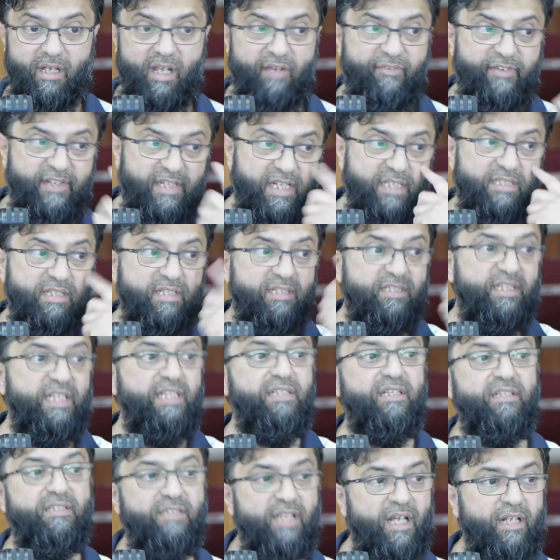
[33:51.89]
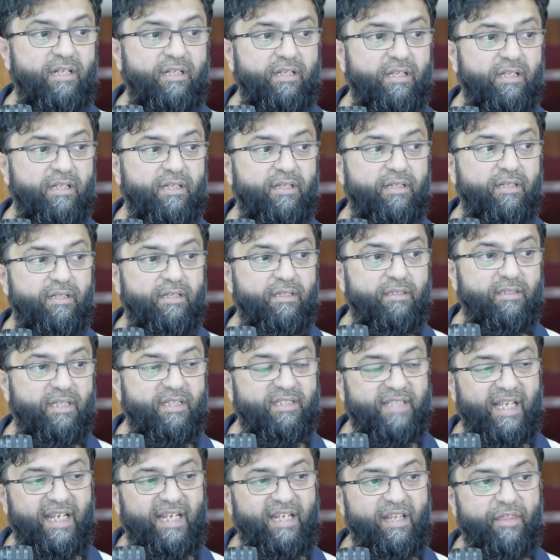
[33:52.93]
If he doesn't see the sun,
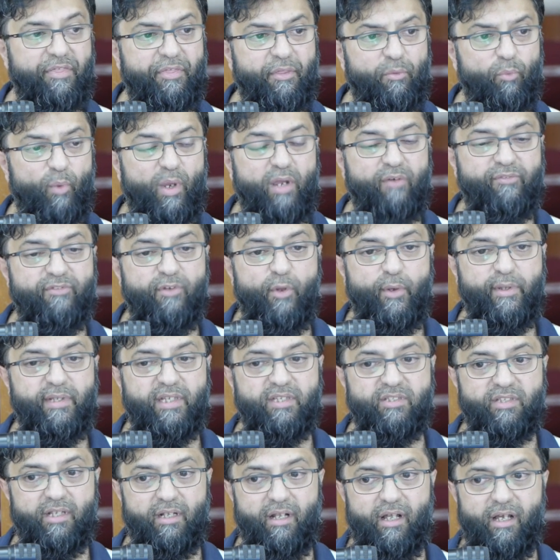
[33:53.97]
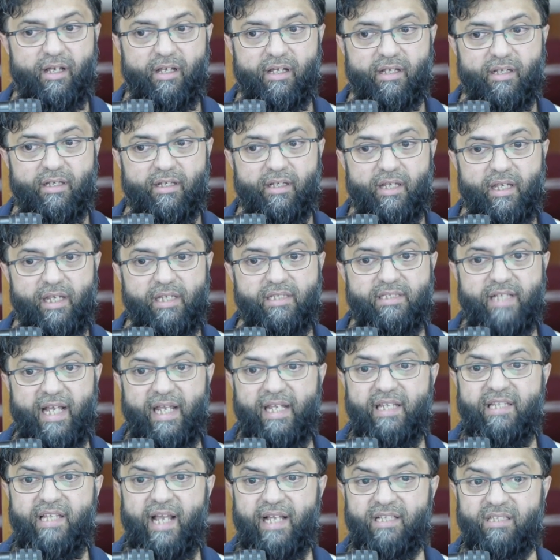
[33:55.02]
the second way of knowing the salah is
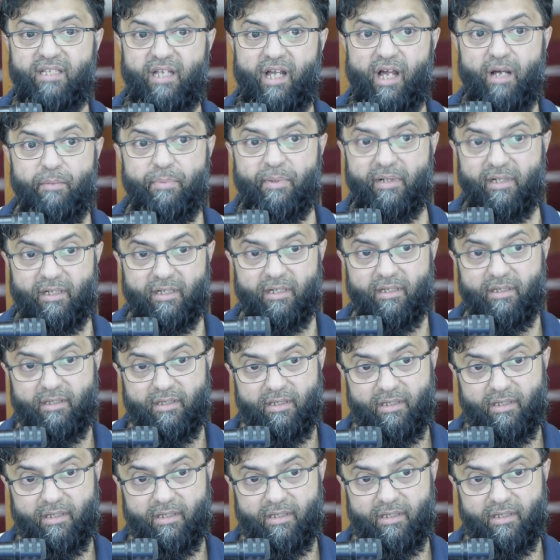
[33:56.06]
that he has khabar,